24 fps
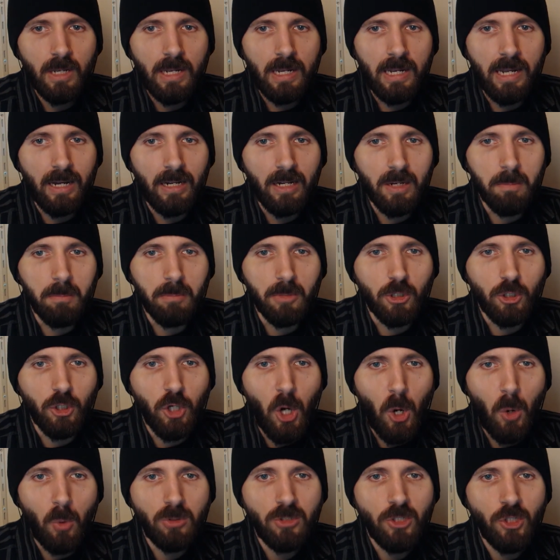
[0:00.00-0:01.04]
Got him,
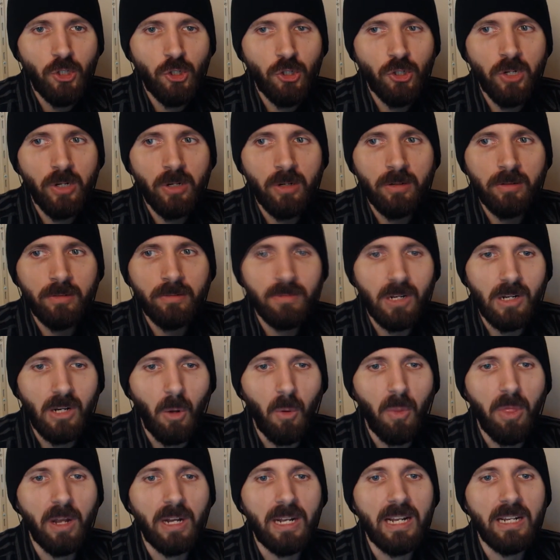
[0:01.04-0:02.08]
coach.
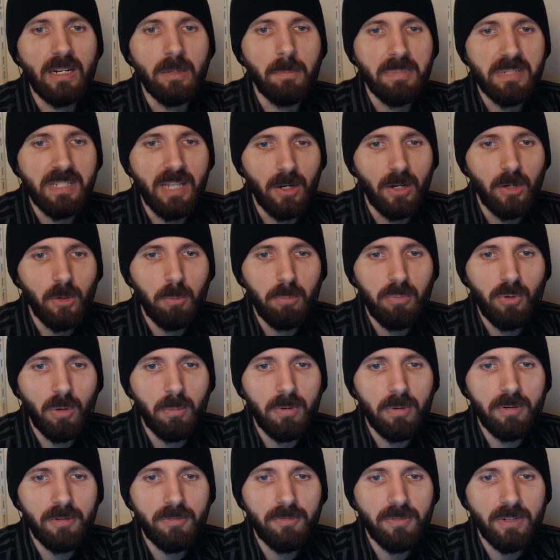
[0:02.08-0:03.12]
Now that little psycho
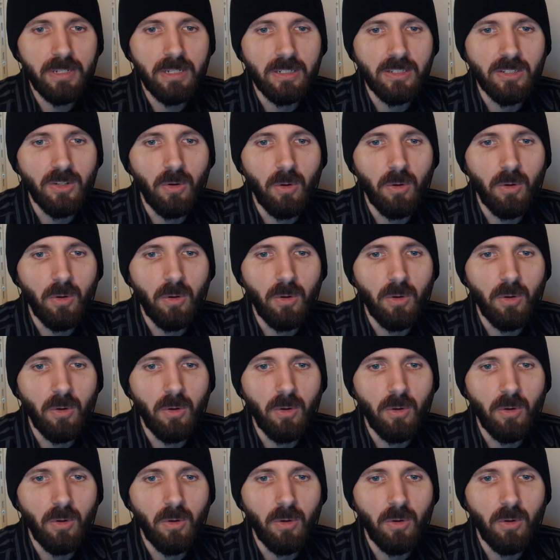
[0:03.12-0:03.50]
probably feels